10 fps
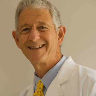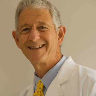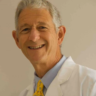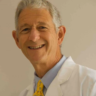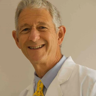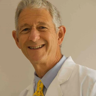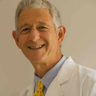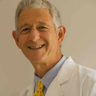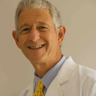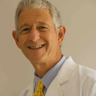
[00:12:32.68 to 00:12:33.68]

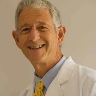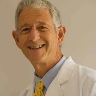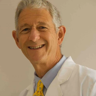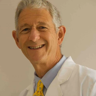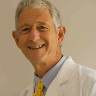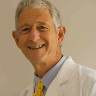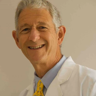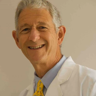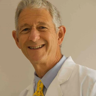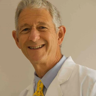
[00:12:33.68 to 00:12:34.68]

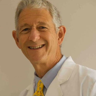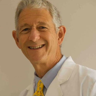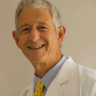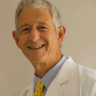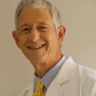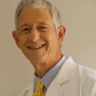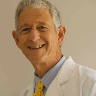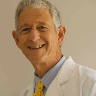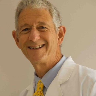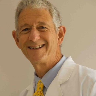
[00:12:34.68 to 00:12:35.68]

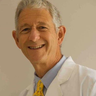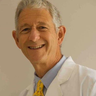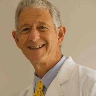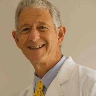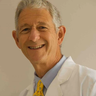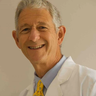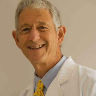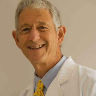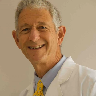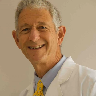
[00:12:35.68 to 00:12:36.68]

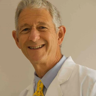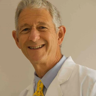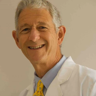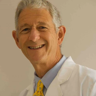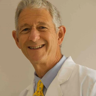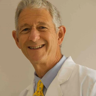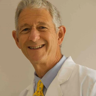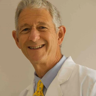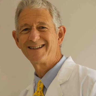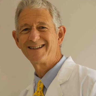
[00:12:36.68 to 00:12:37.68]

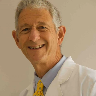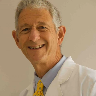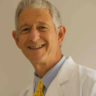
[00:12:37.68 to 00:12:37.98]
(no lip movement)